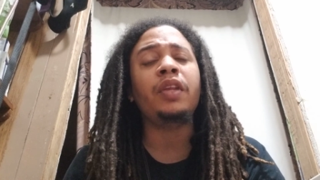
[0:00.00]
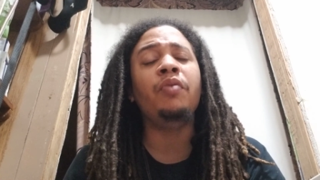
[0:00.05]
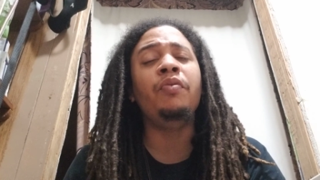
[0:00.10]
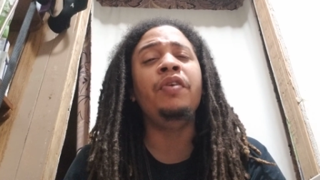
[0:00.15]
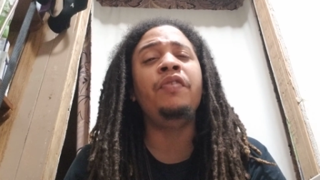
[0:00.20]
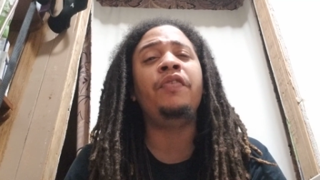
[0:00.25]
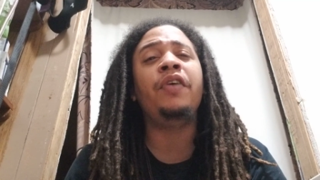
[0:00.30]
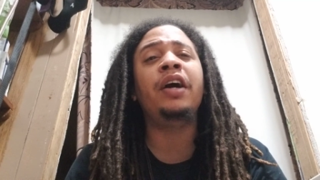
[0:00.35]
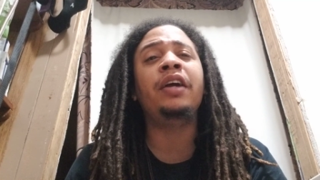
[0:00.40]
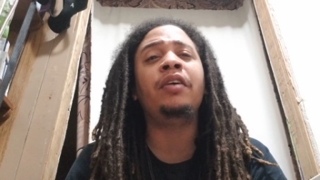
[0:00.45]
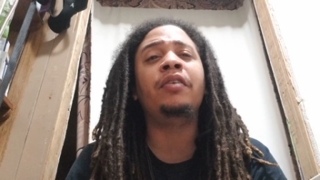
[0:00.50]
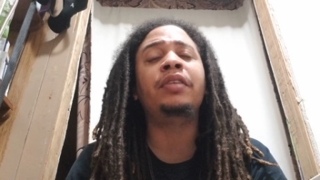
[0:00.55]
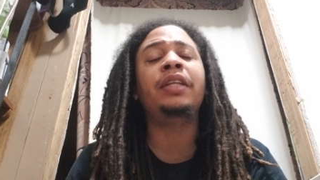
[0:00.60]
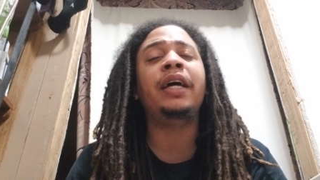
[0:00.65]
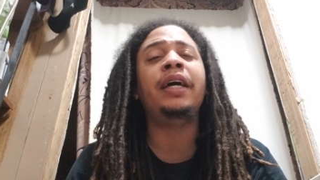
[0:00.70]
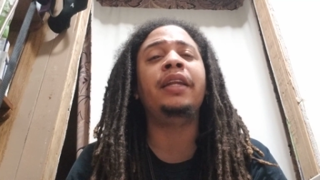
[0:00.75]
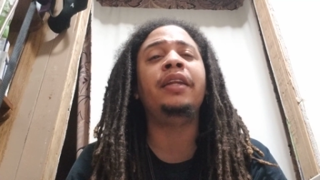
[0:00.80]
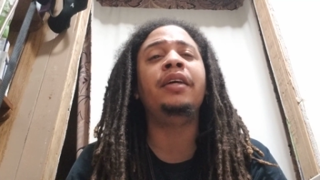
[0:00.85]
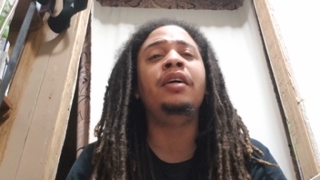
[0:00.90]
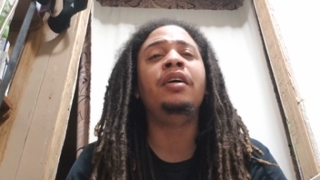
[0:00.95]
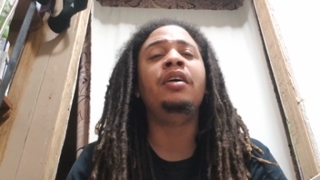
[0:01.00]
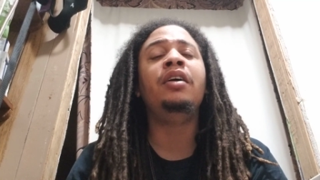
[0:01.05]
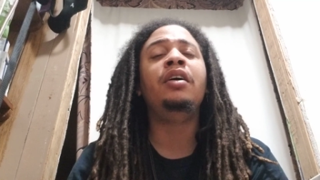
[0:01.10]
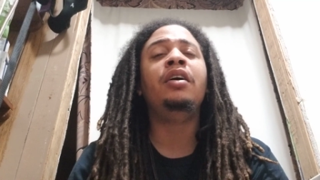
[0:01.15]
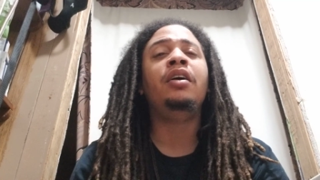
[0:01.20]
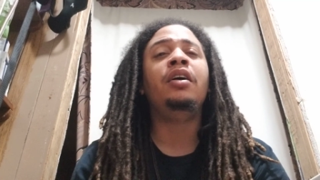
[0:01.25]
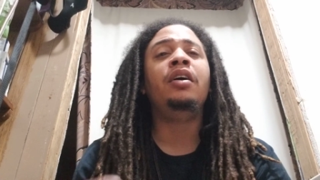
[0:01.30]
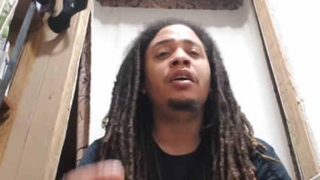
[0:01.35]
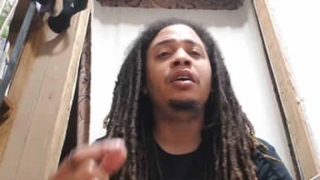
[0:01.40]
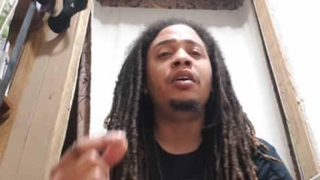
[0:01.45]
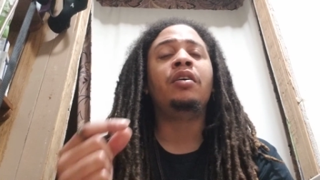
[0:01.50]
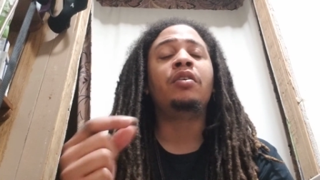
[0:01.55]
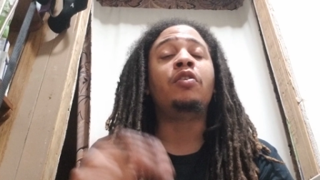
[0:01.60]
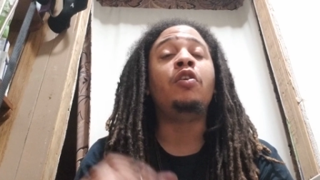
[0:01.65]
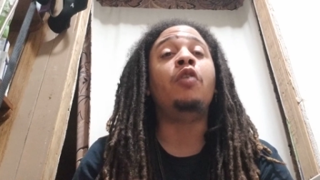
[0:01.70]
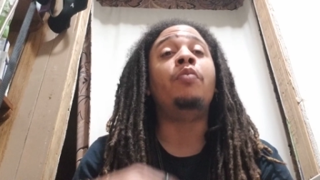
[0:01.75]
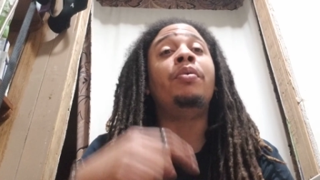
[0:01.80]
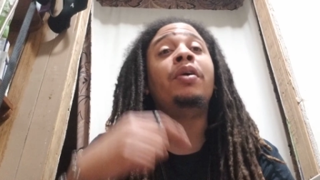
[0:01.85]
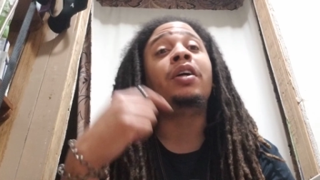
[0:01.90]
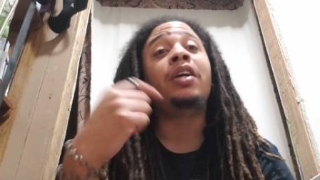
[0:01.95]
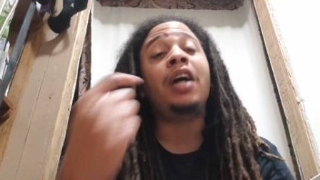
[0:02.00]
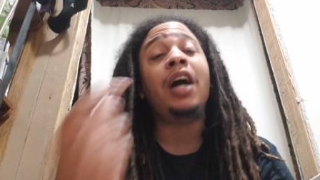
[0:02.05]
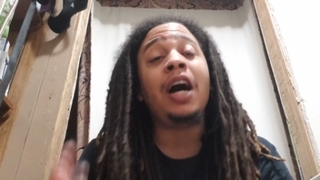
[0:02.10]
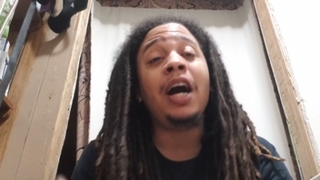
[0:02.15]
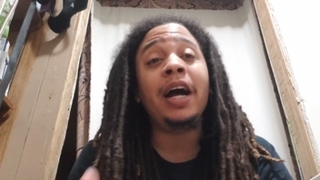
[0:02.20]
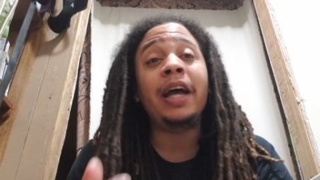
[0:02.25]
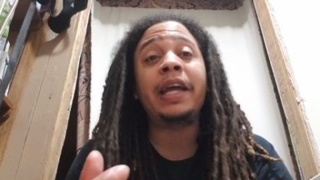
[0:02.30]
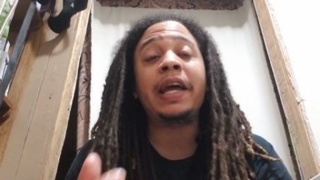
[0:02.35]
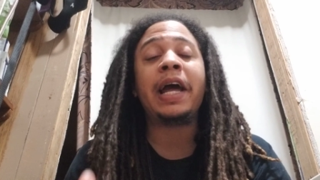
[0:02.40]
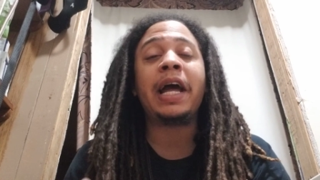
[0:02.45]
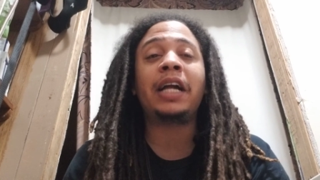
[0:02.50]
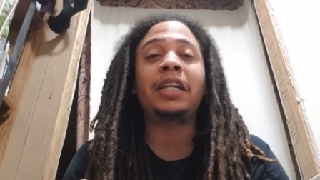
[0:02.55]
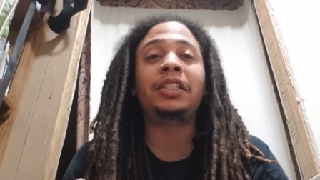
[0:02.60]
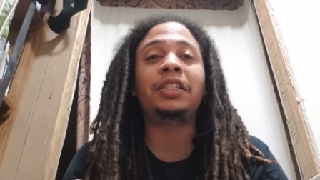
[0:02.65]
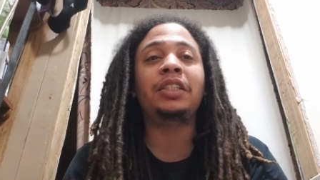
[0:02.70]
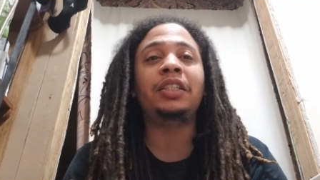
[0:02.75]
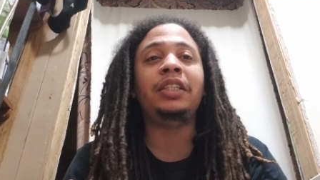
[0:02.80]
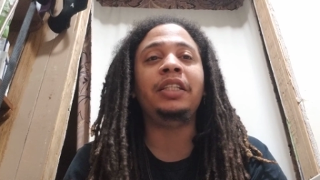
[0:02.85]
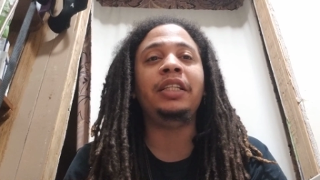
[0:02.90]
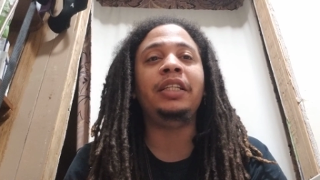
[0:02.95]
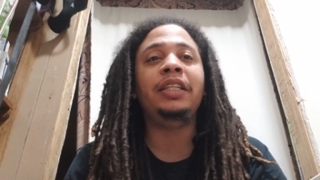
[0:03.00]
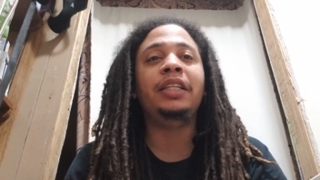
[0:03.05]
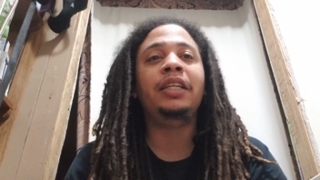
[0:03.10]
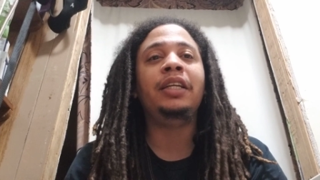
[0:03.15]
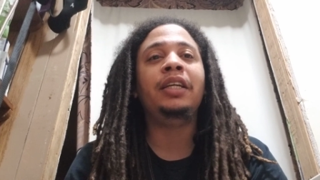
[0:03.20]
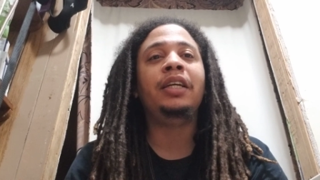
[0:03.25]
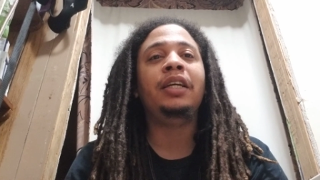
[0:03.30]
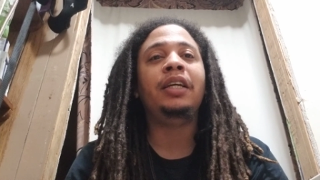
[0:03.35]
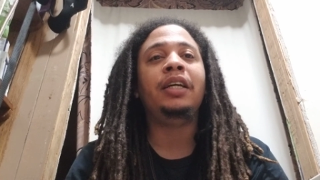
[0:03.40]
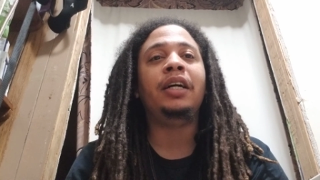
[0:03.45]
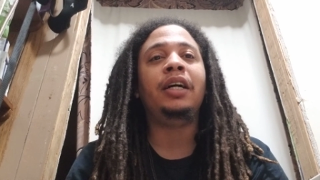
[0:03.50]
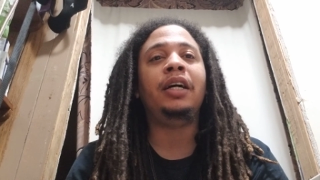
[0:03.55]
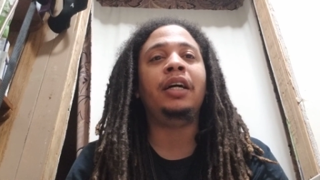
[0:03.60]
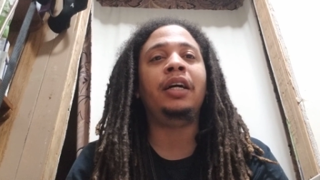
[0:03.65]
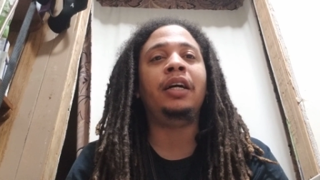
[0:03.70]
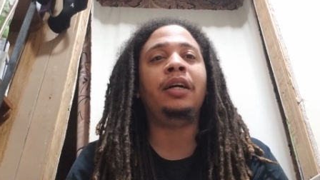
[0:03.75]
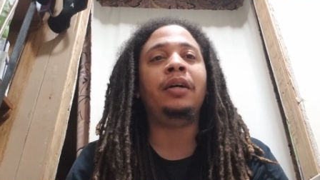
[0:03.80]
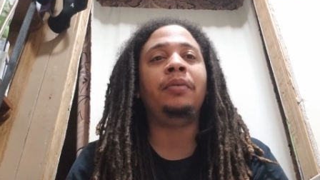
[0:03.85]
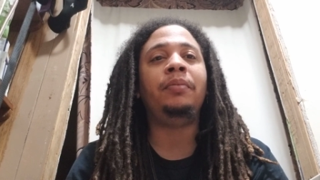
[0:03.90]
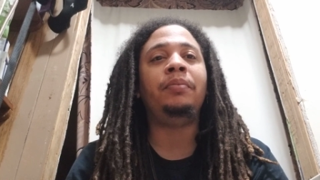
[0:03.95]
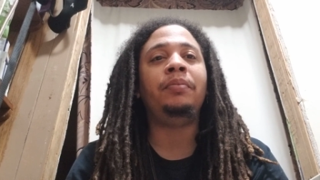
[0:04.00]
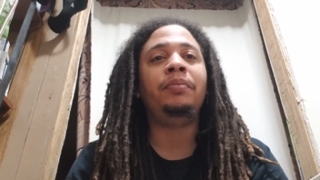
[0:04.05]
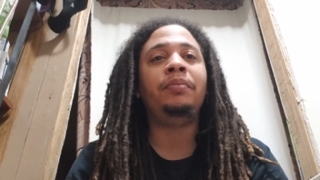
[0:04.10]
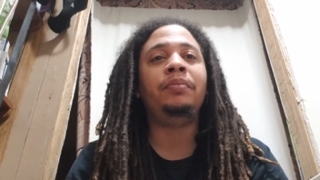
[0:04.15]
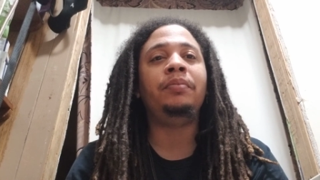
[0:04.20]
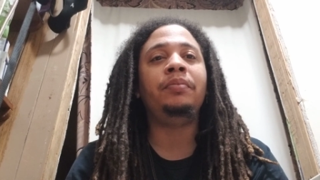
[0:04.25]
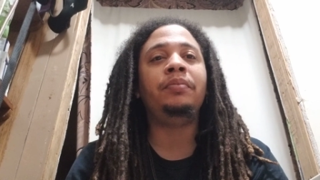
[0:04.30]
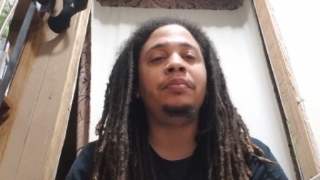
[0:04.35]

we find out that Cobra Kai actually um,